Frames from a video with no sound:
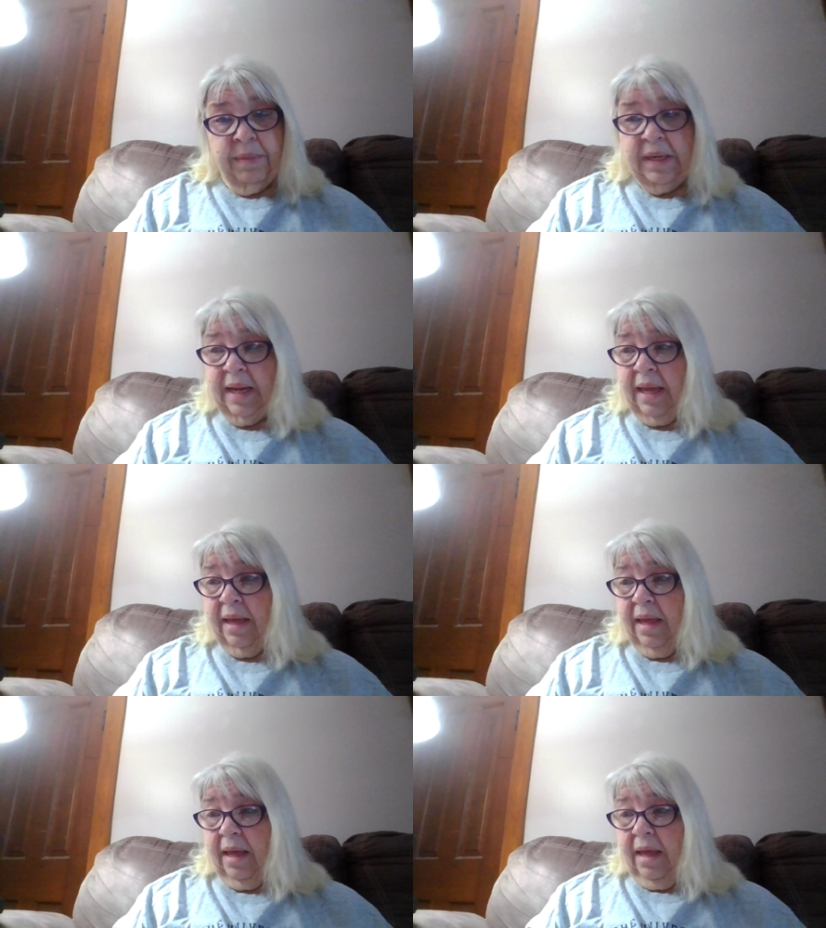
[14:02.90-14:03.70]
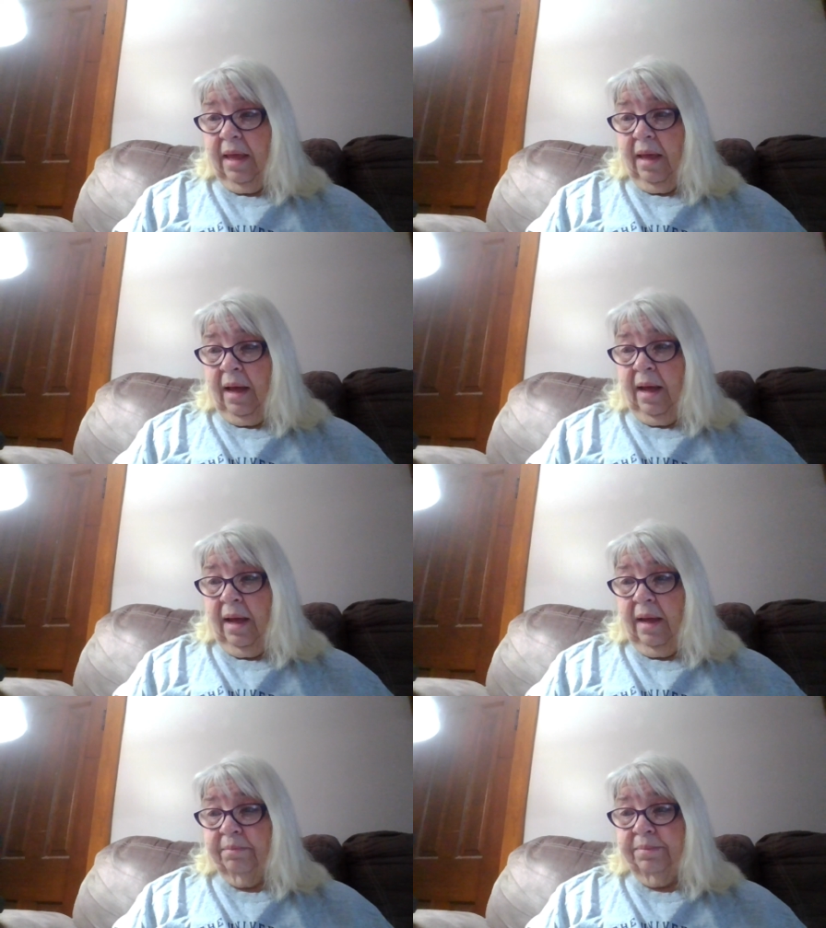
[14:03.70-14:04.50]
on Monday.
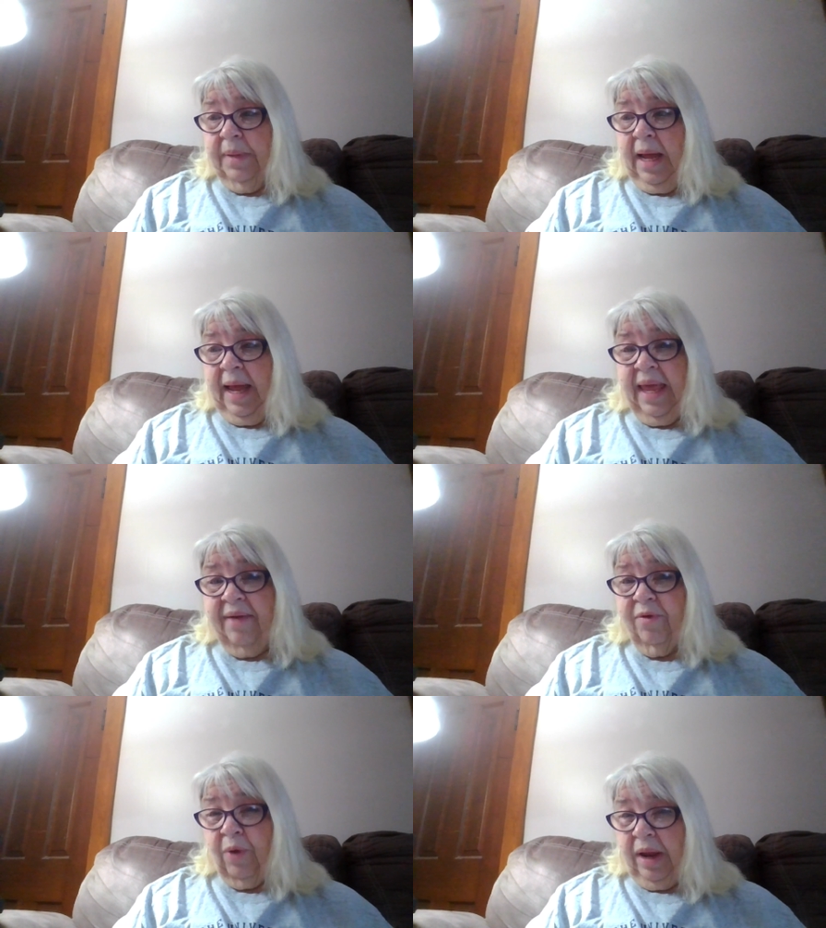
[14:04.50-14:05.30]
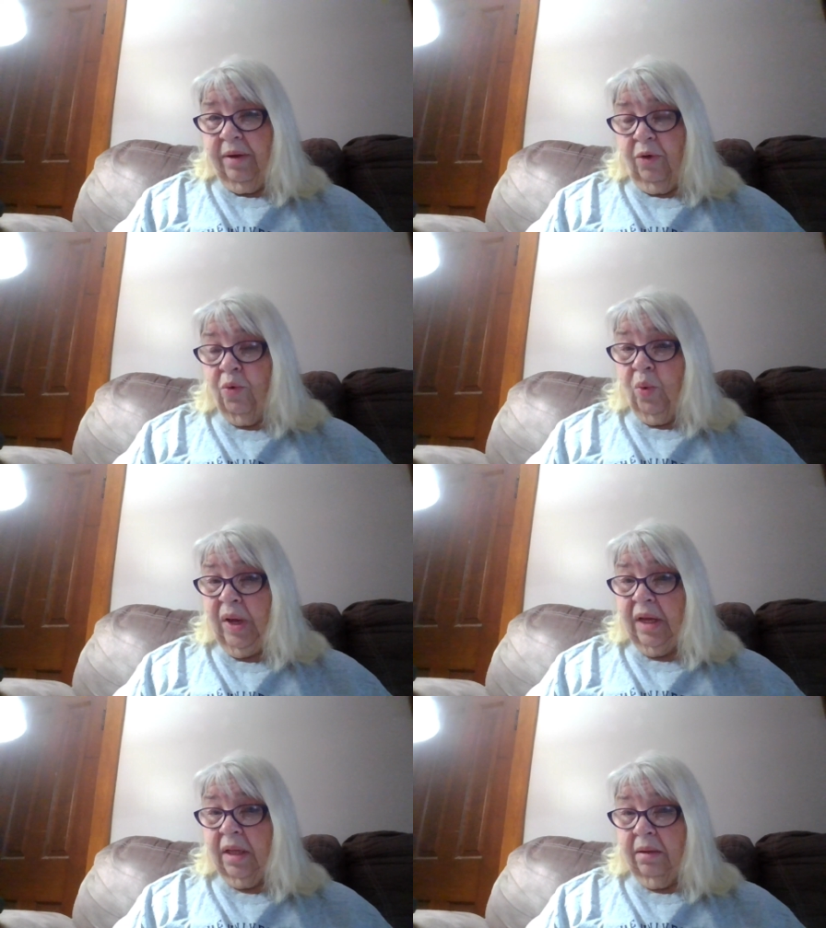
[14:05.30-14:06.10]
Uh, I haven't right
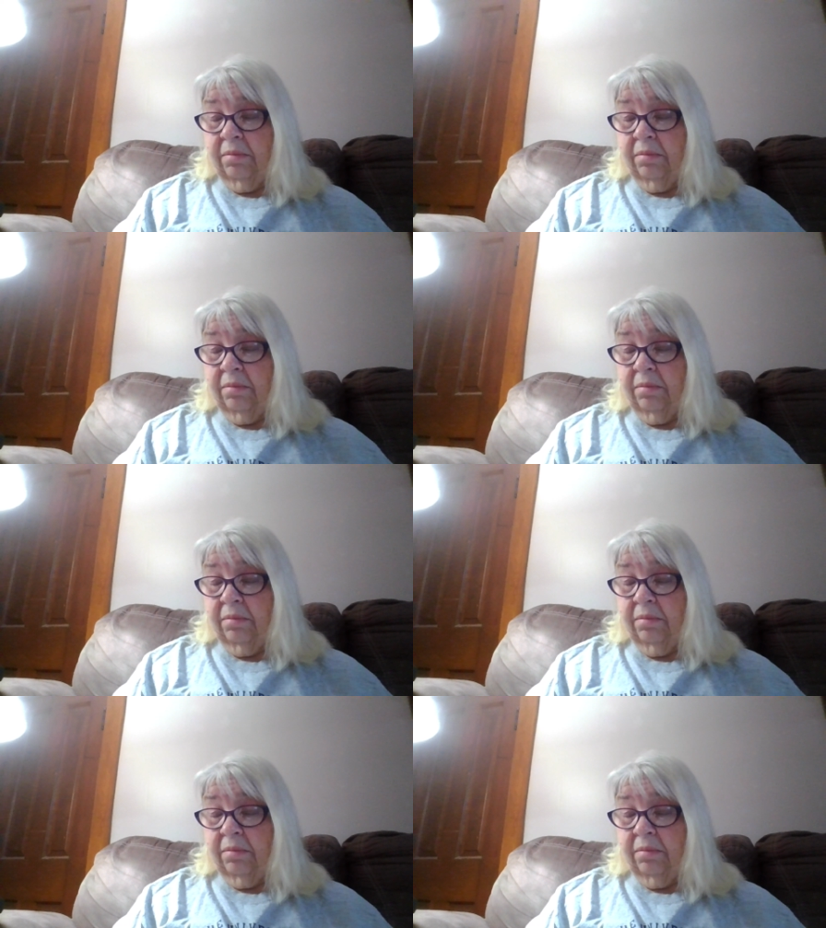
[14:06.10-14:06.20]
quick.